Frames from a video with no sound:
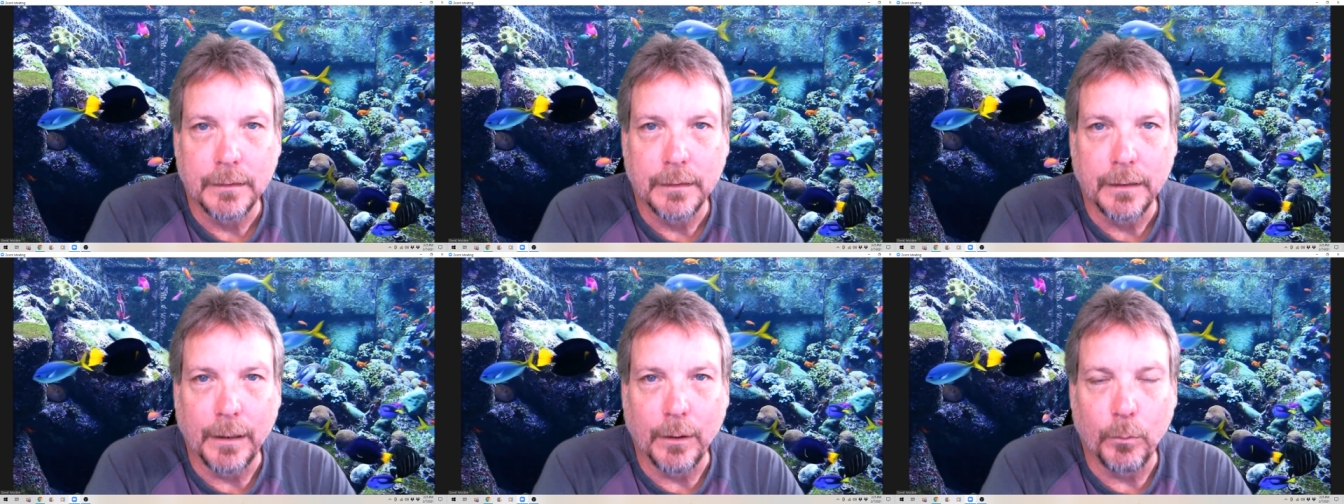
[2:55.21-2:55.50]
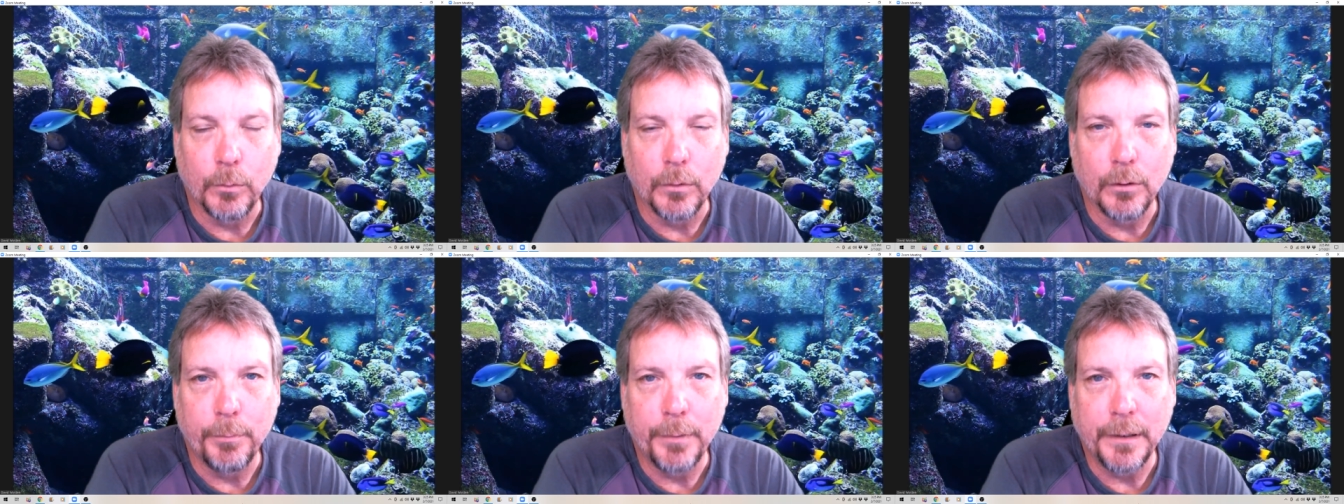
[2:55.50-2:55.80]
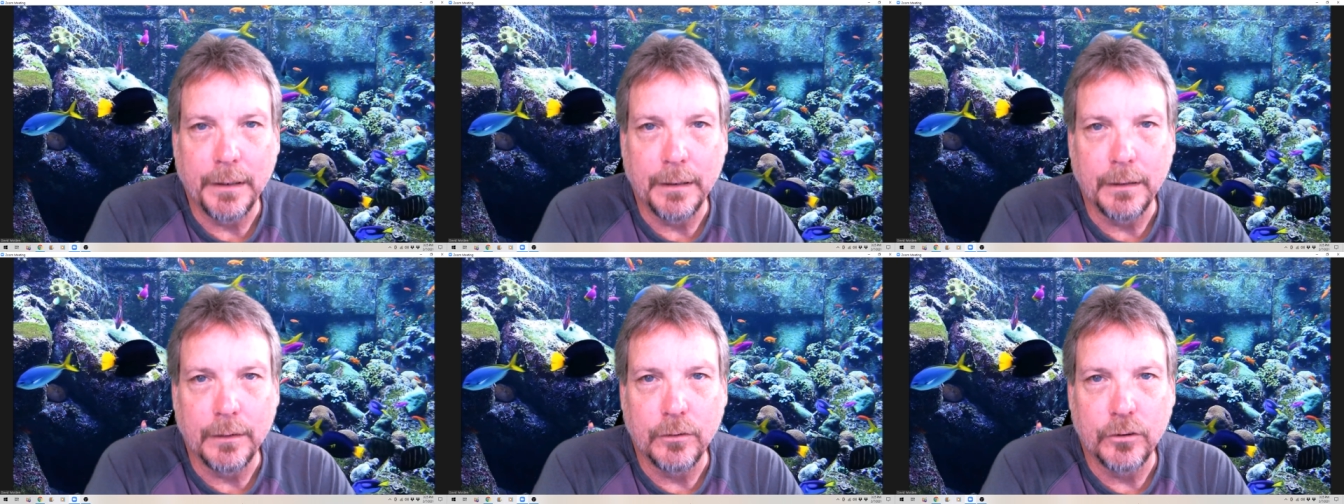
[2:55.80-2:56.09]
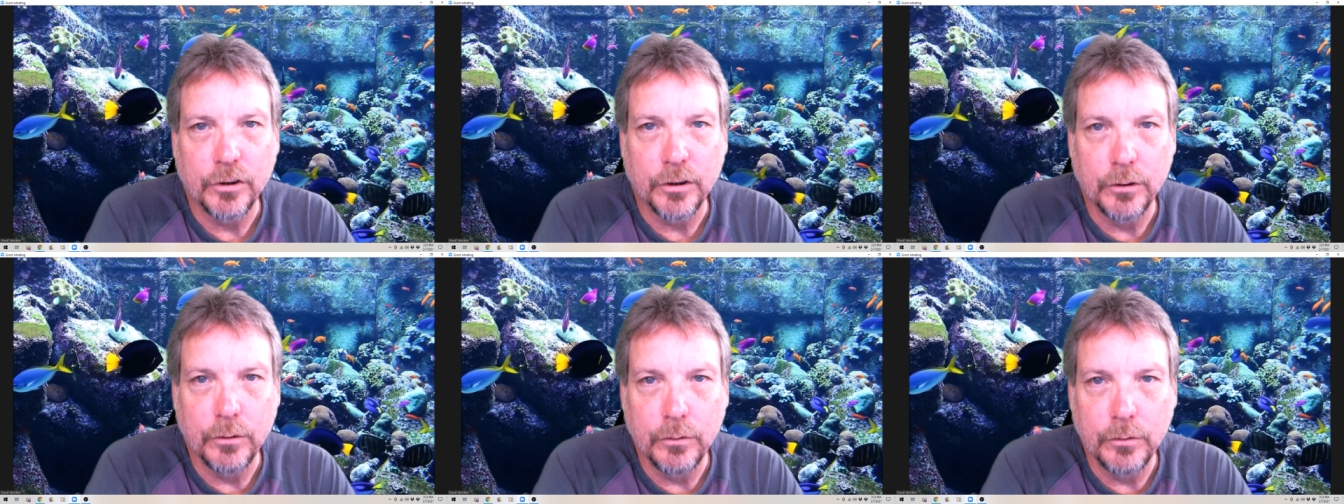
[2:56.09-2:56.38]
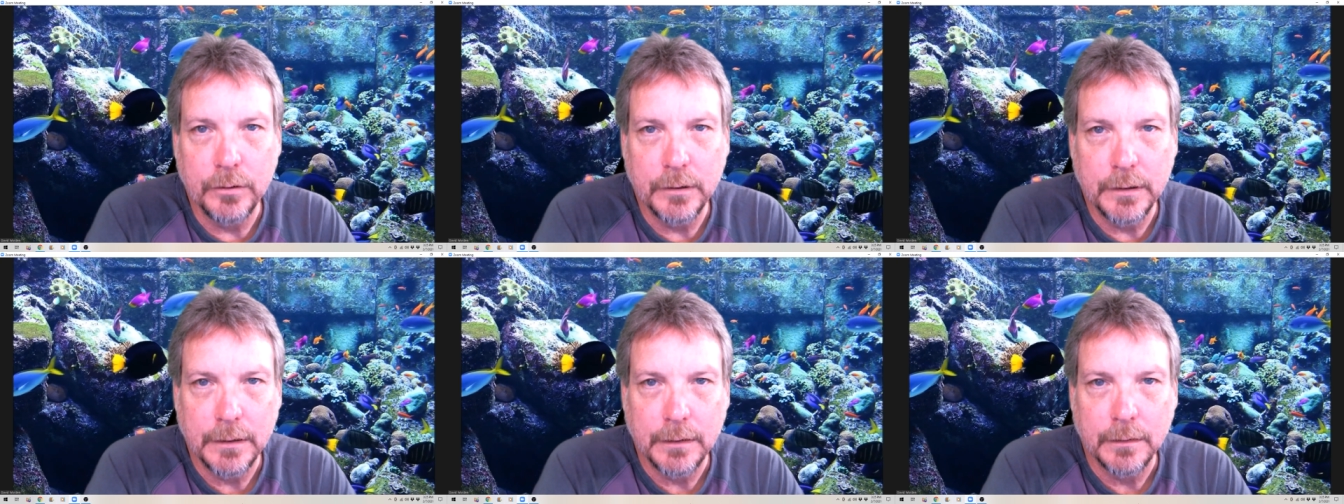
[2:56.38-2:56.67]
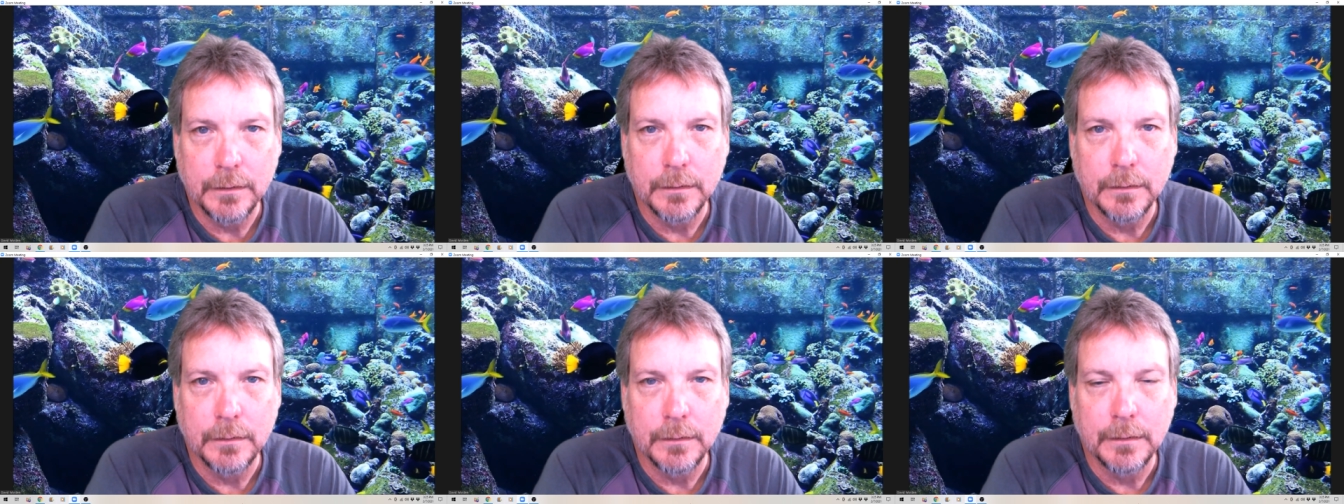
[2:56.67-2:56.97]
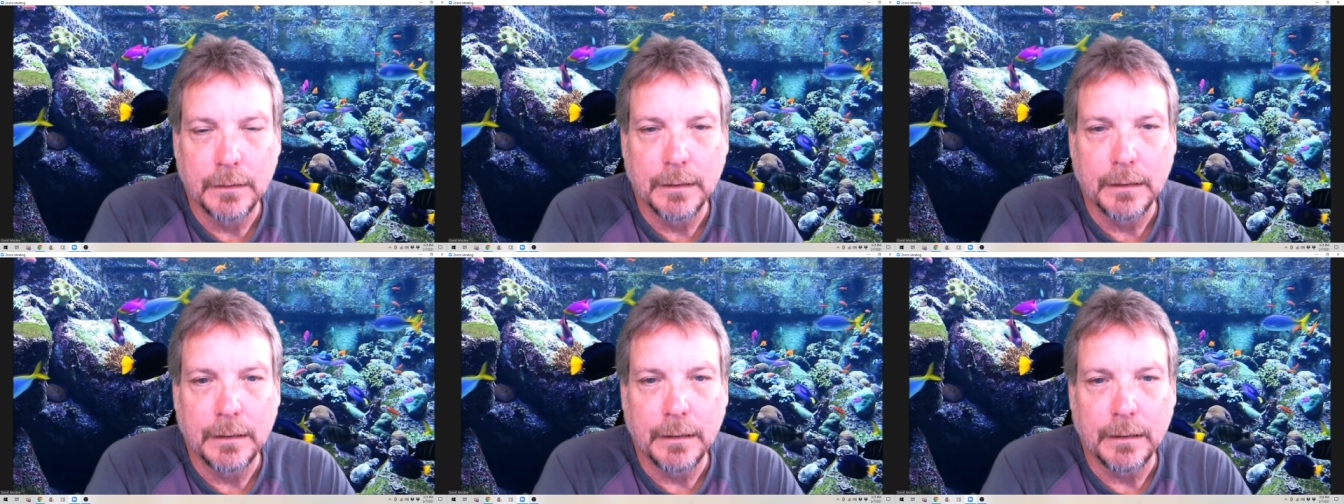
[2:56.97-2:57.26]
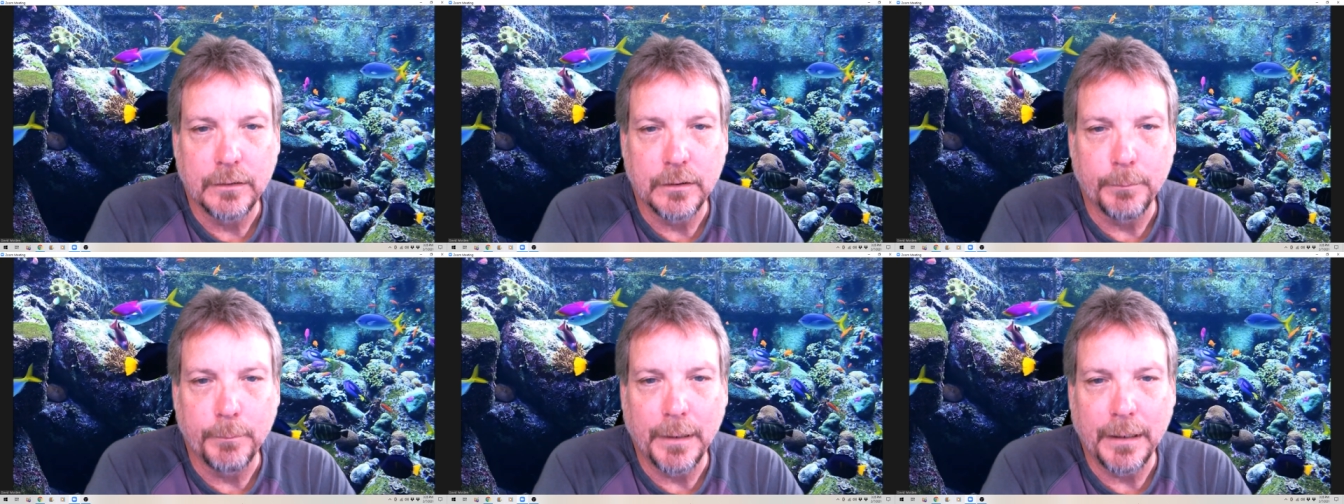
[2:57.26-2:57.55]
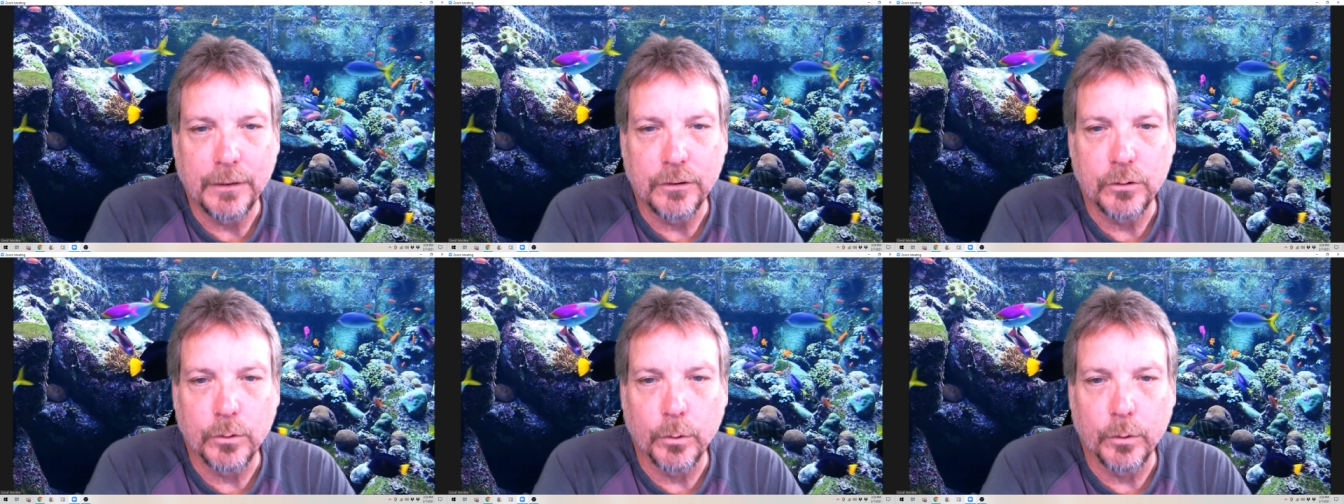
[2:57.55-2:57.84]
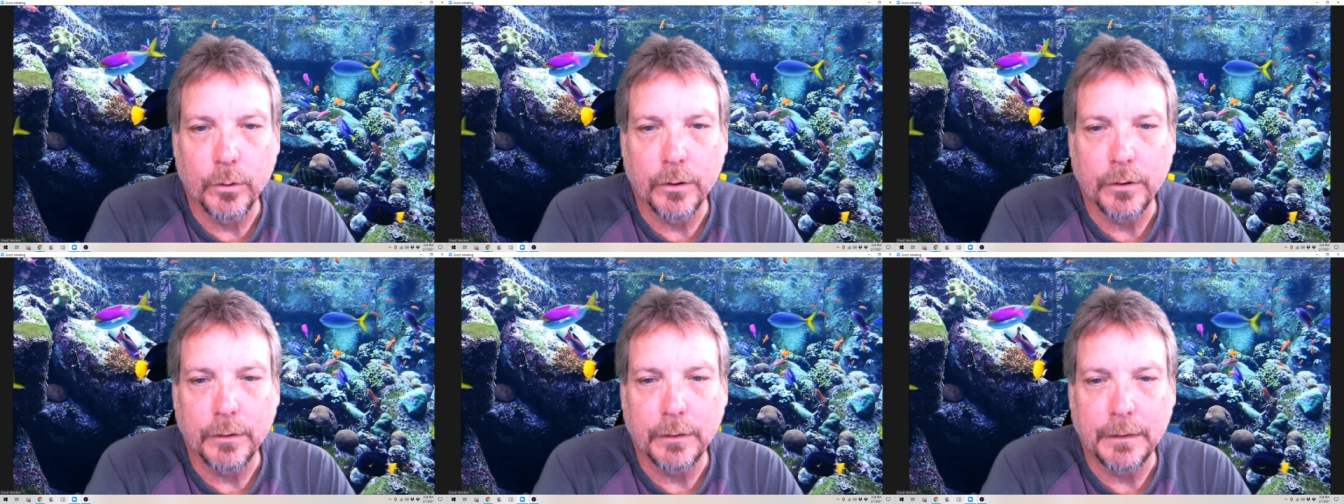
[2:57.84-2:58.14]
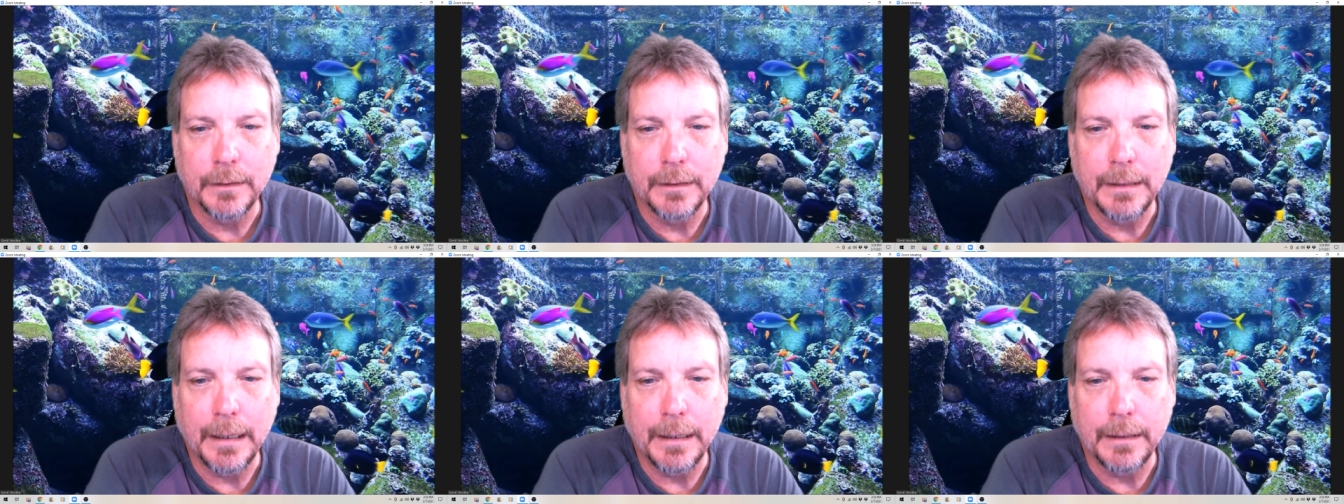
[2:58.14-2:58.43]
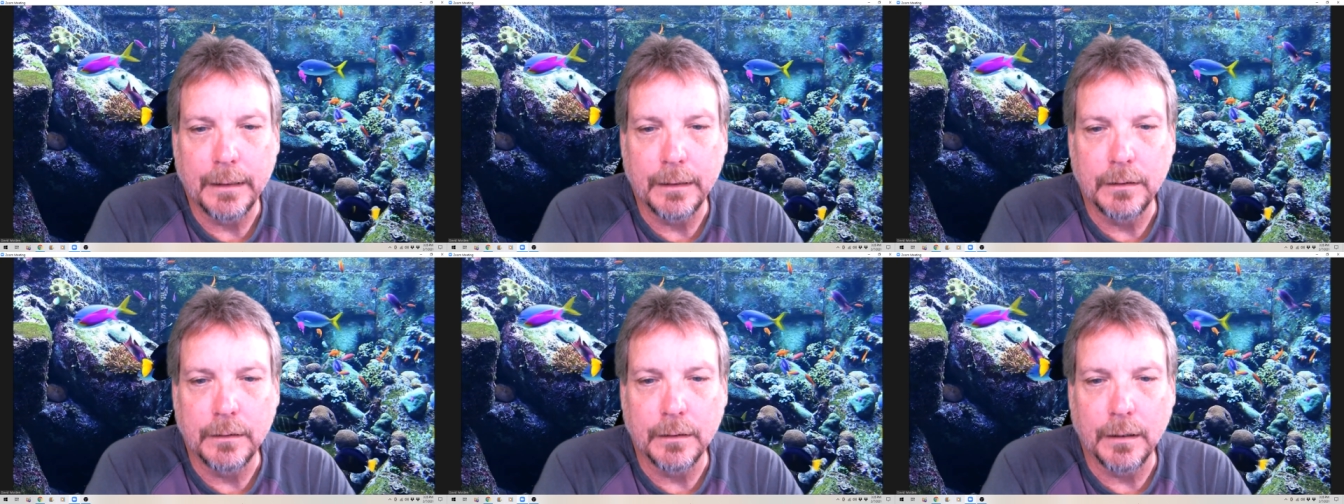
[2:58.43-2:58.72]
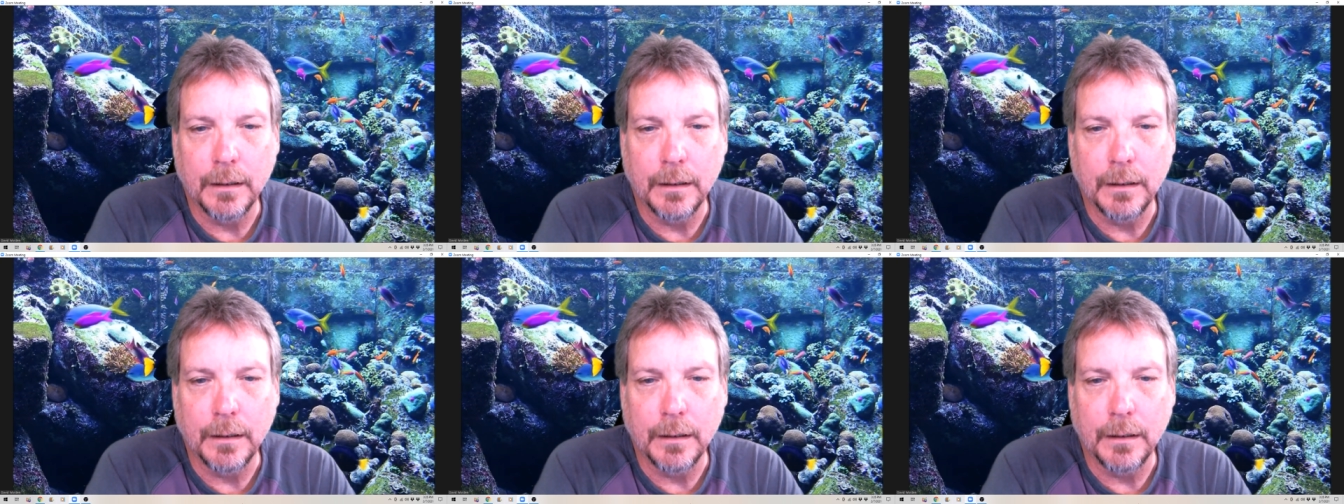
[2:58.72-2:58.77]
It will be tuned to make sure that it,